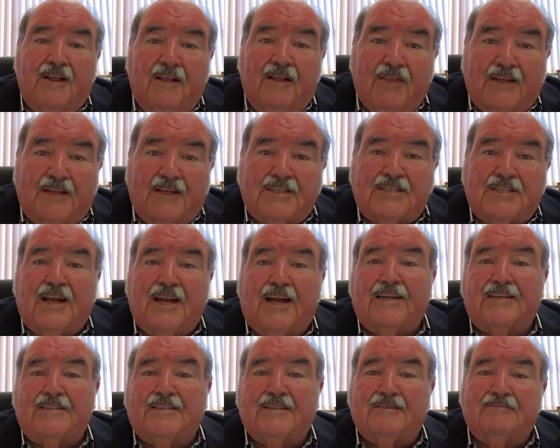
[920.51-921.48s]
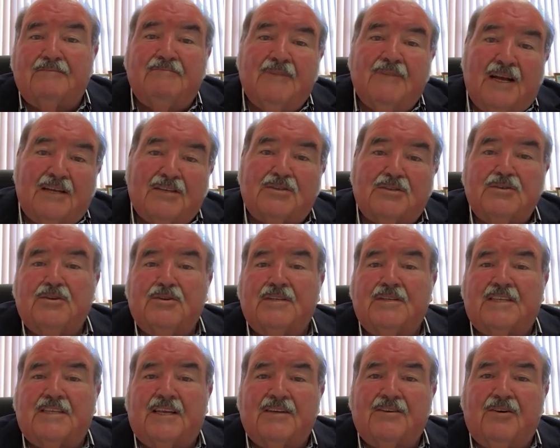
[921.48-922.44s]
They started as soon
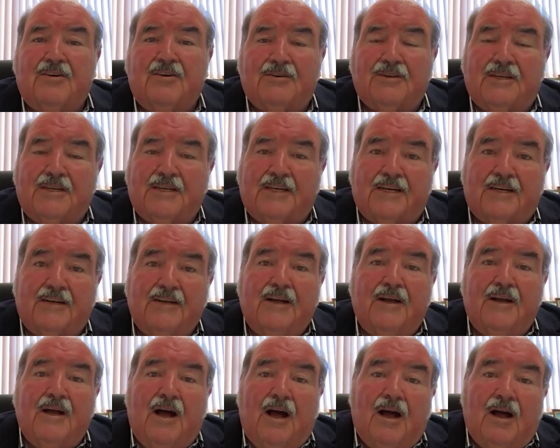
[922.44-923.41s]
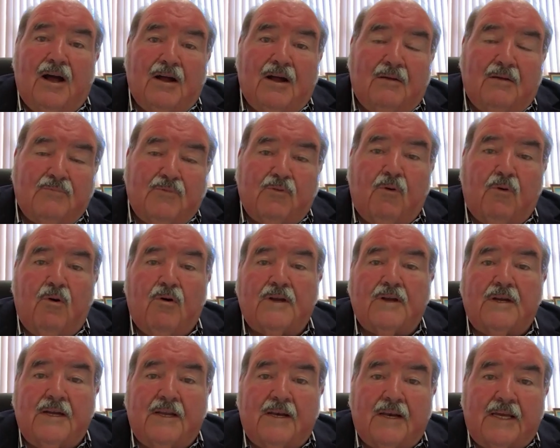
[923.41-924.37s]
as they got here,
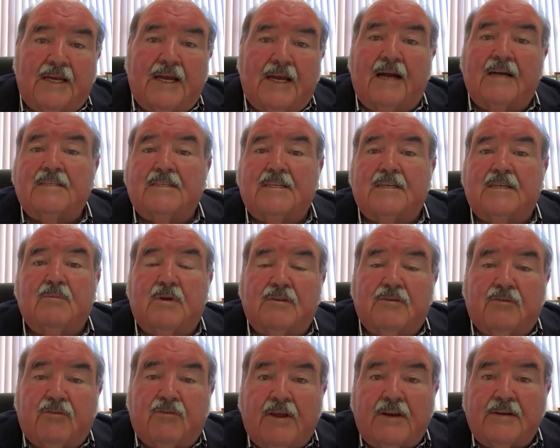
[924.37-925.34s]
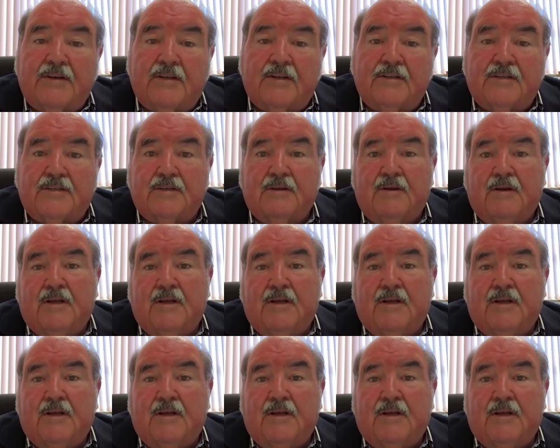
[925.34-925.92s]
liaising with creditors.